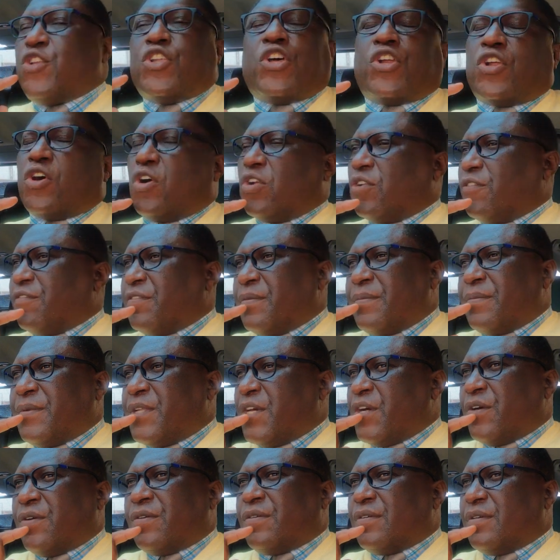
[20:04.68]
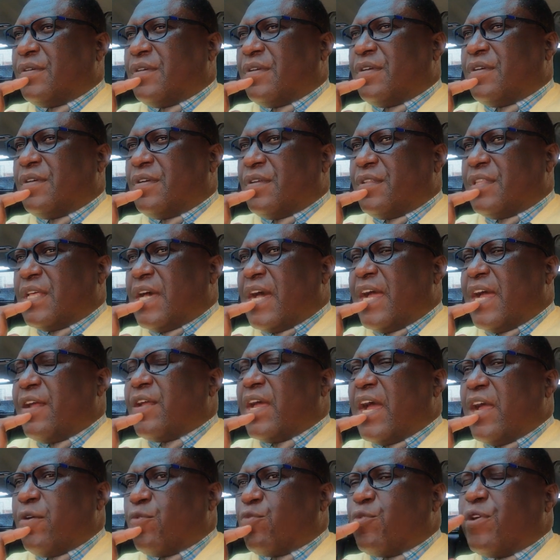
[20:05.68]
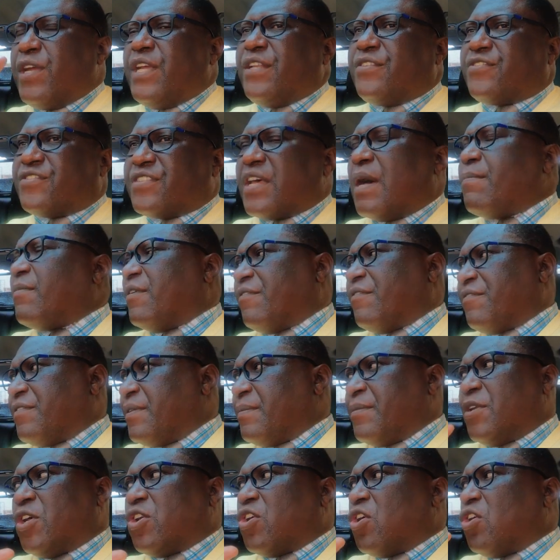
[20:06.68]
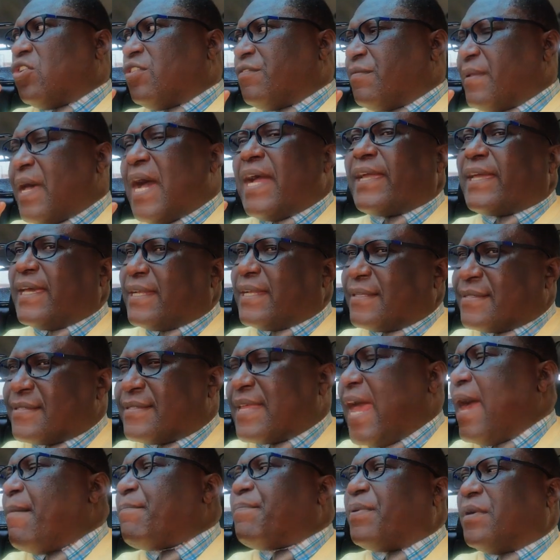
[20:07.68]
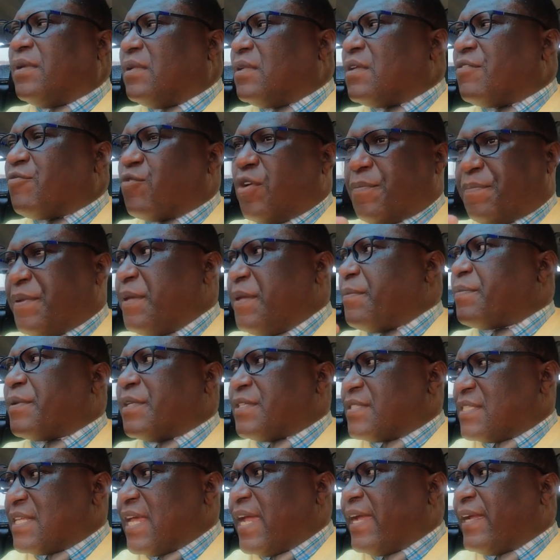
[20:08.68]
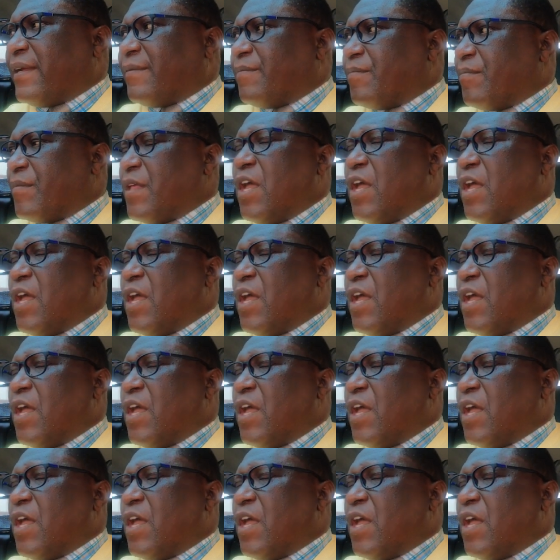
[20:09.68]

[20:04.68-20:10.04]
Not all of them, no. I read some of them, not all of them. I get a sample of what people are saying.